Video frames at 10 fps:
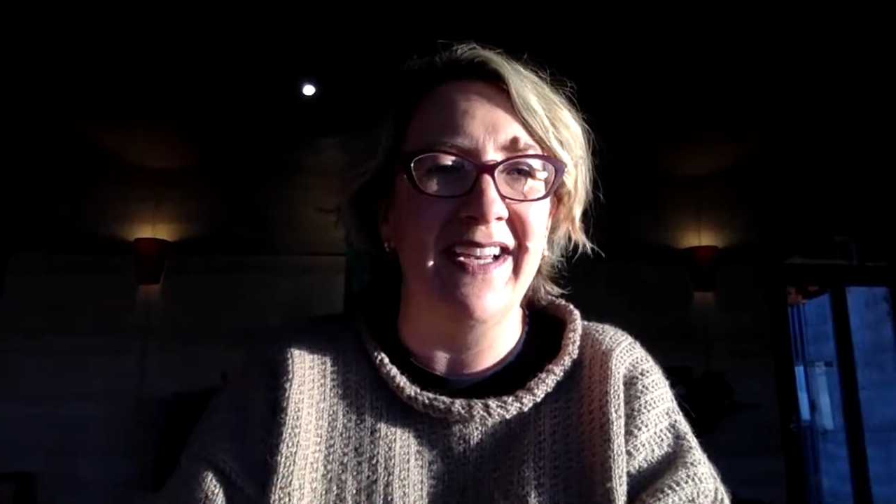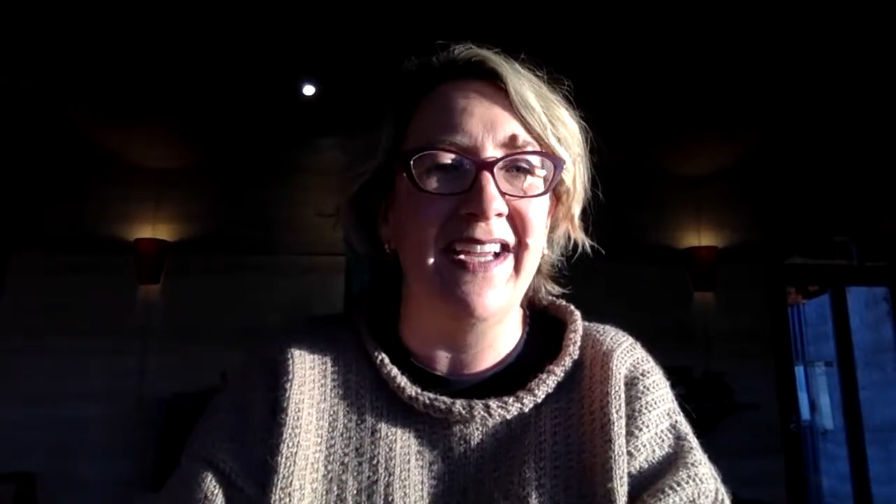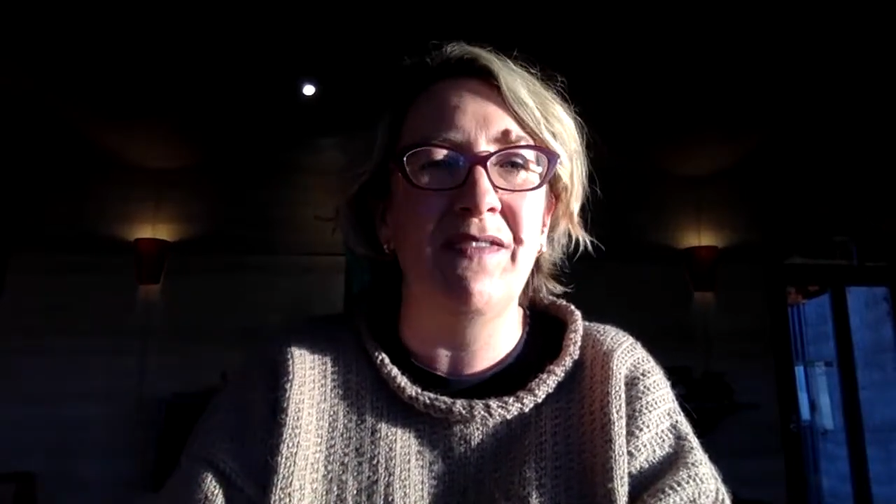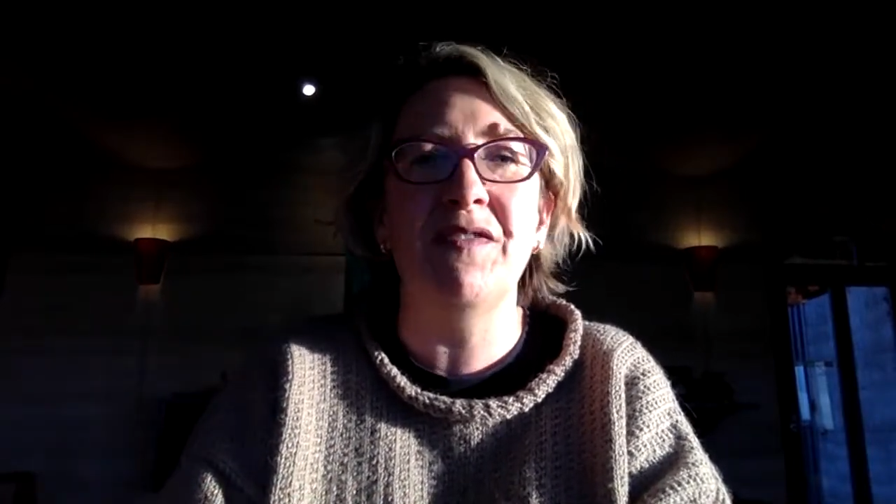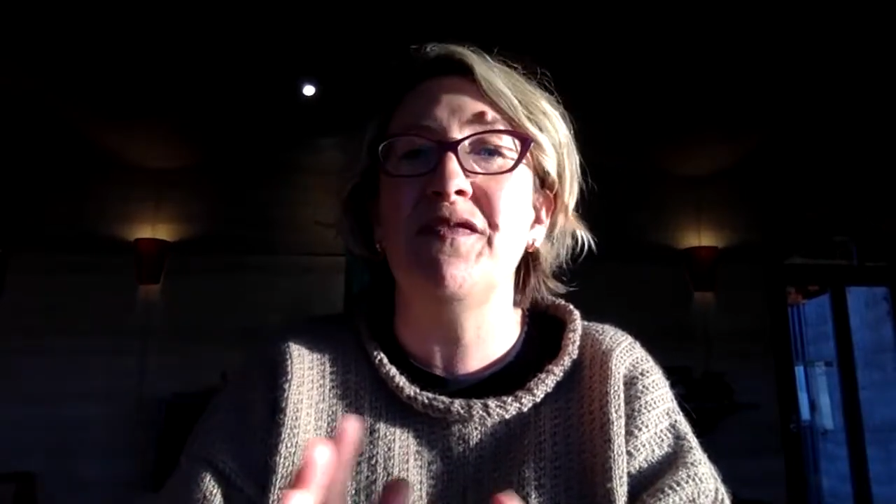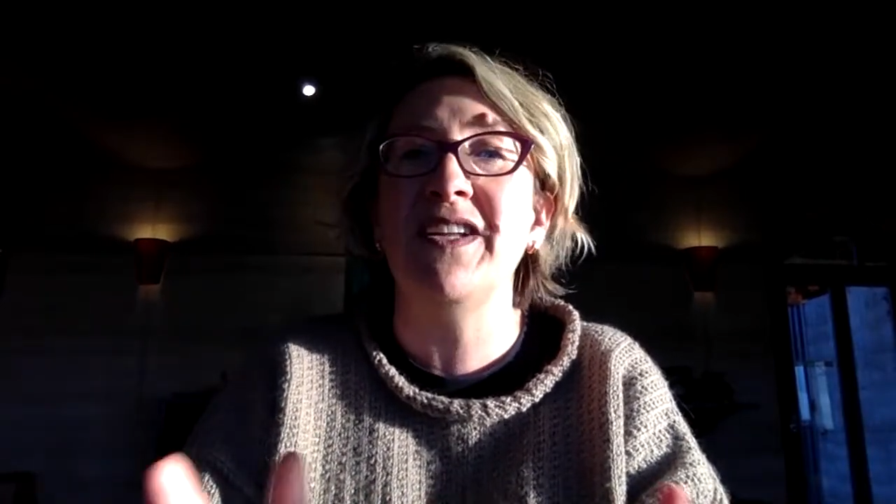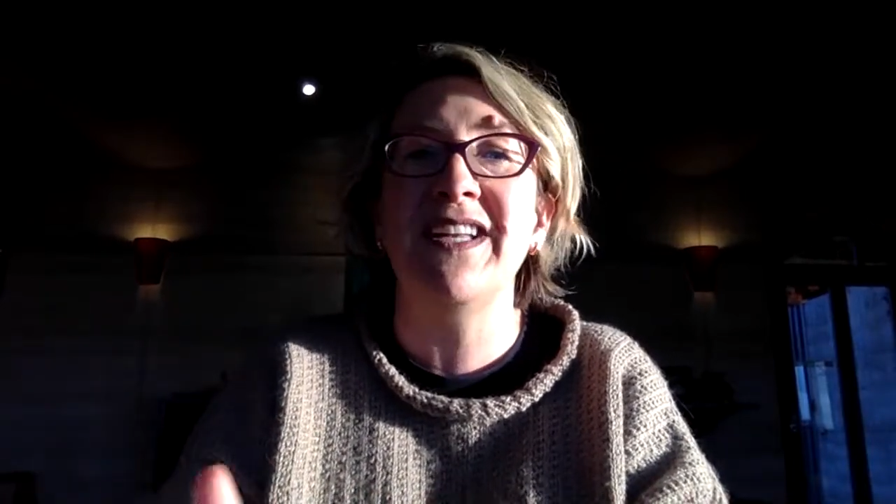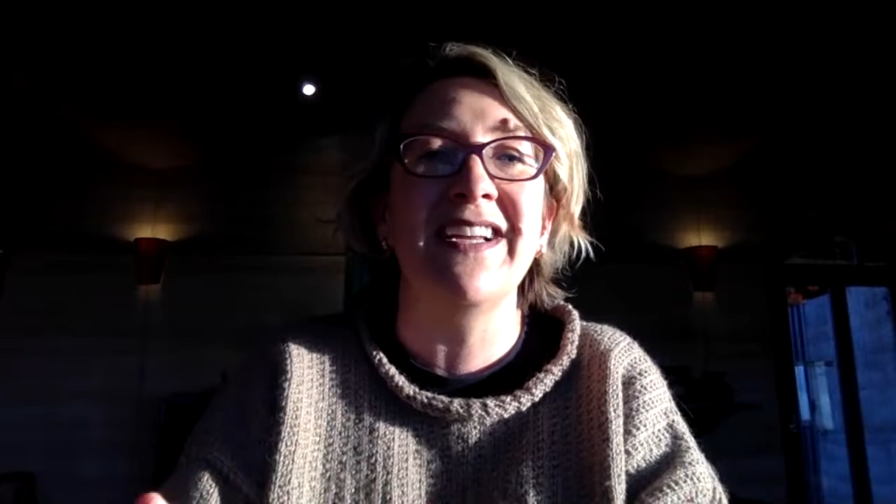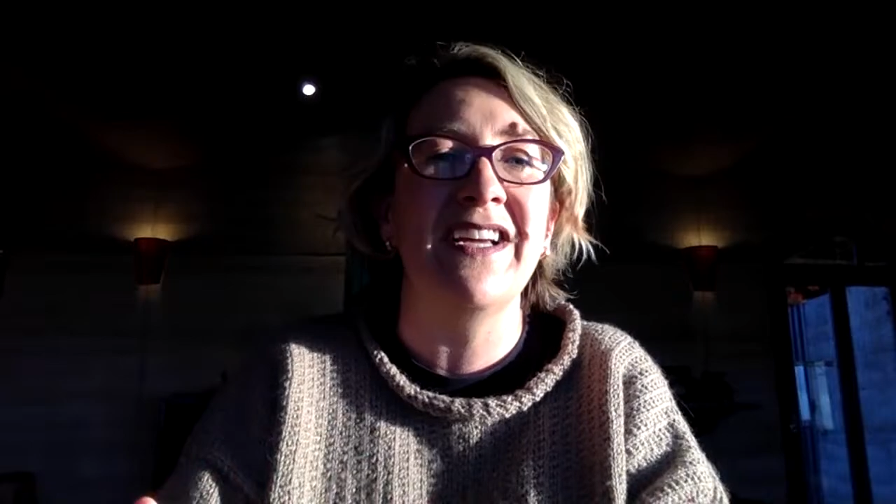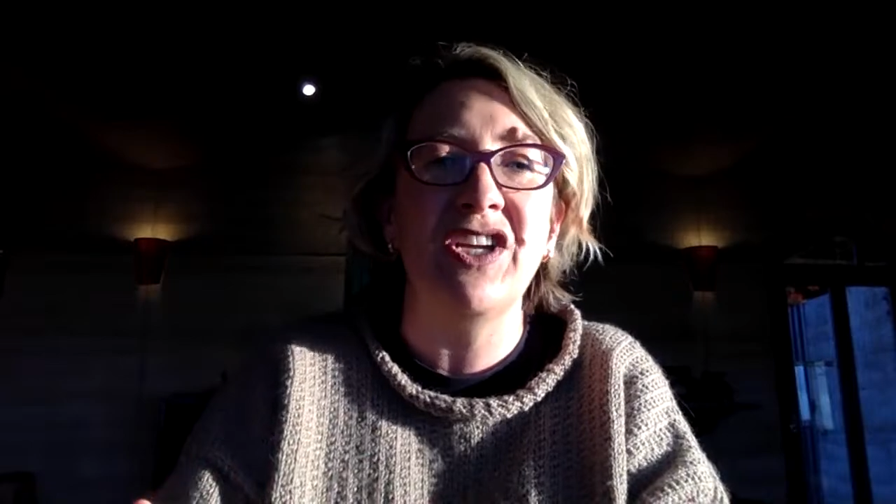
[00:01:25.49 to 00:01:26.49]
even
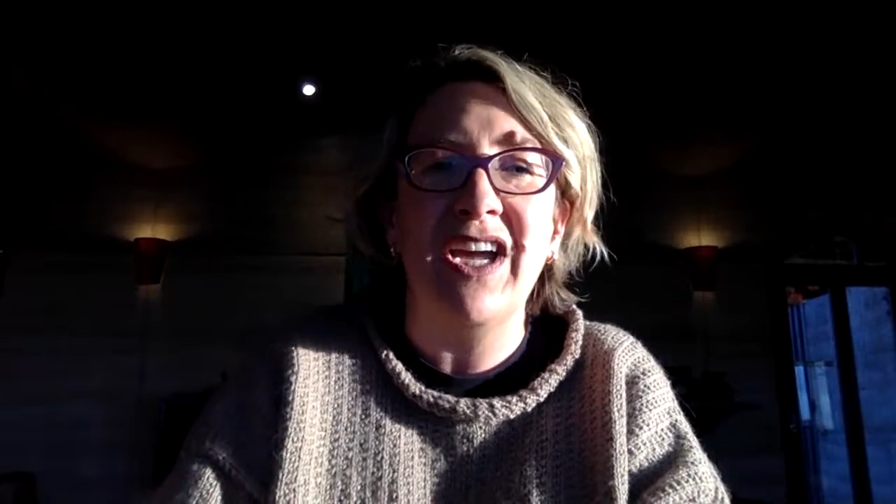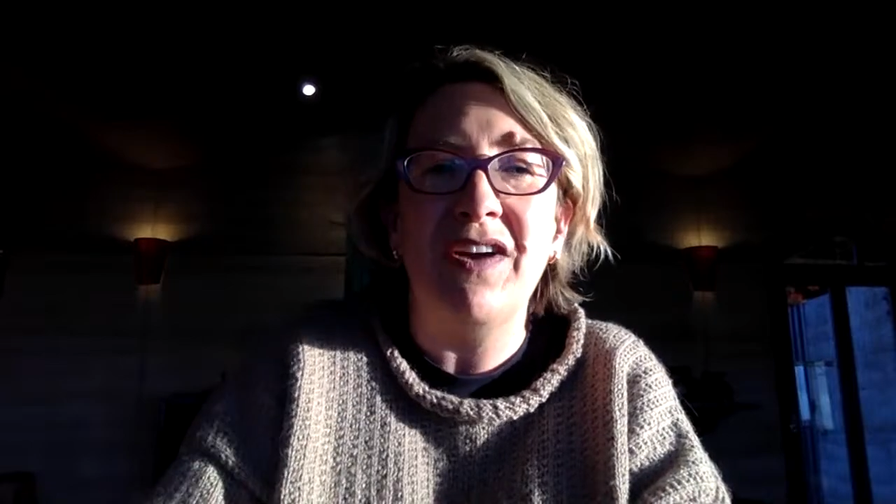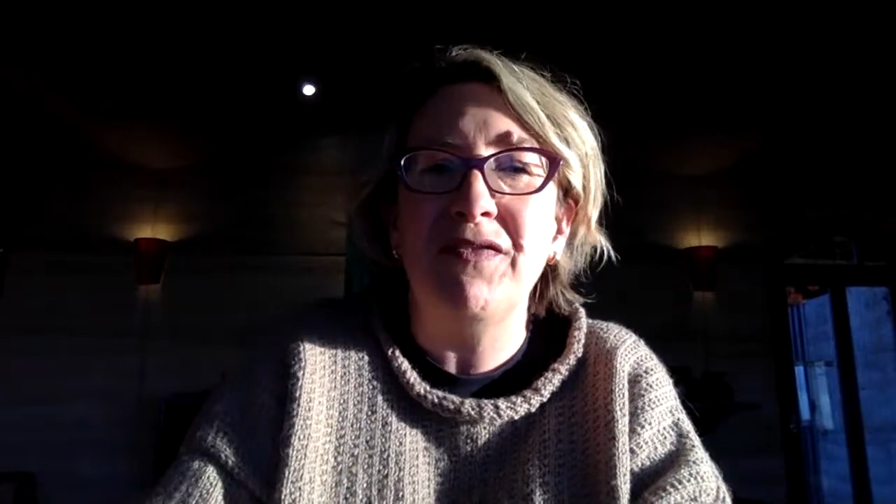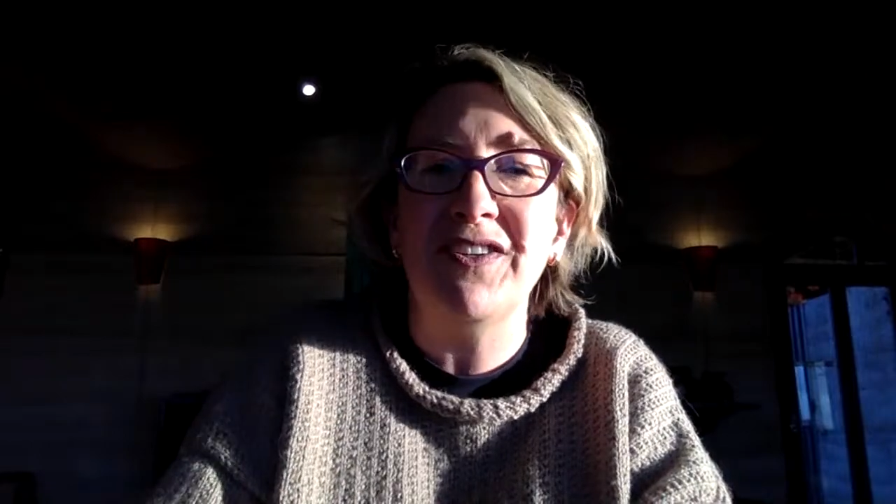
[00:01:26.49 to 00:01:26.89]
feeling like you have